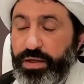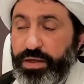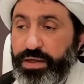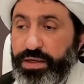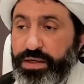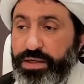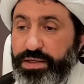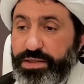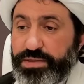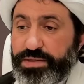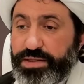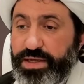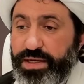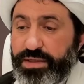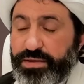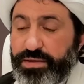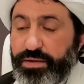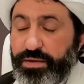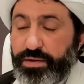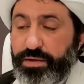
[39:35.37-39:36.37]
is
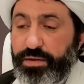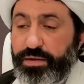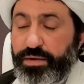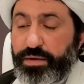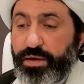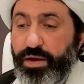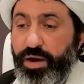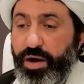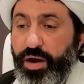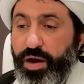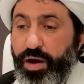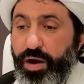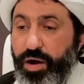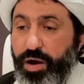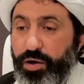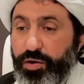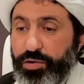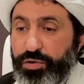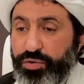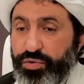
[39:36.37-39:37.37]
that
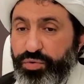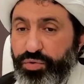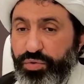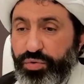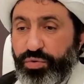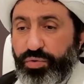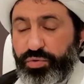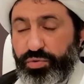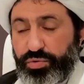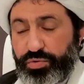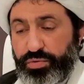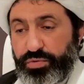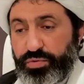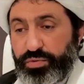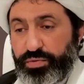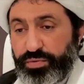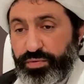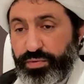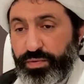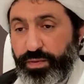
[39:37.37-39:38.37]
although
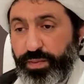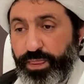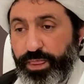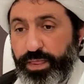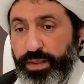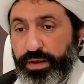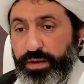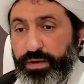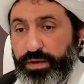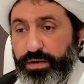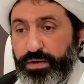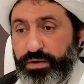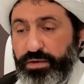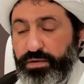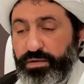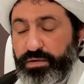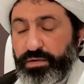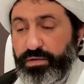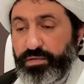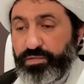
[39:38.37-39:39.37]

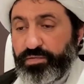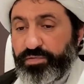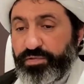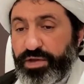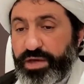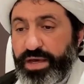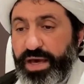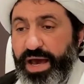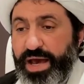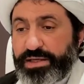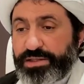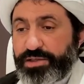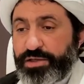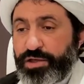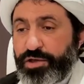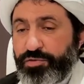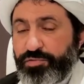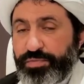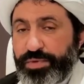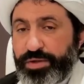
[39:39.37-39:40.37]
we as
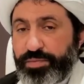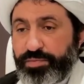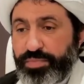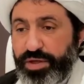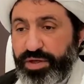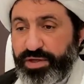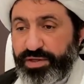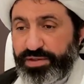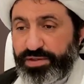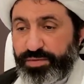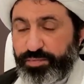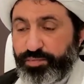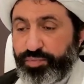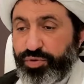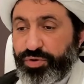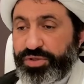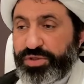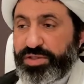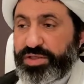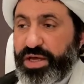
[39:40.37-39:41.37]
human beings
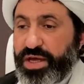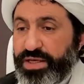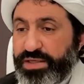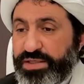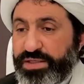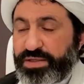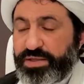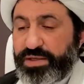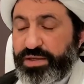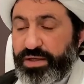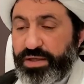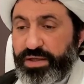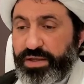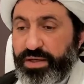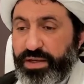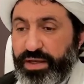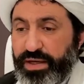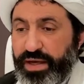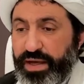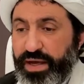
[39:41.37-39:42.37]
possess
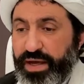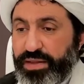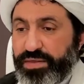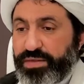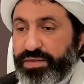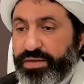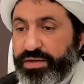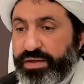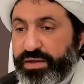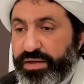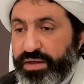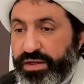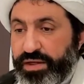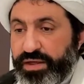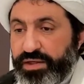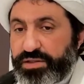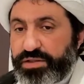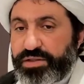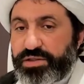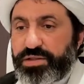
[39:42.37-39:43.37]
a
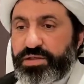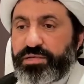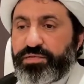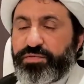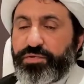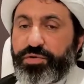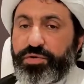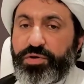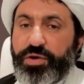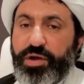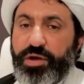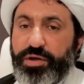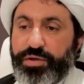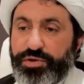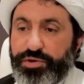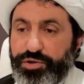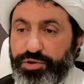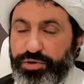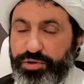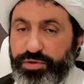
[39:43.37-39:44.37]
thirst for
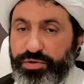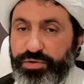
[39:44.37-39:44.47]
knowledge,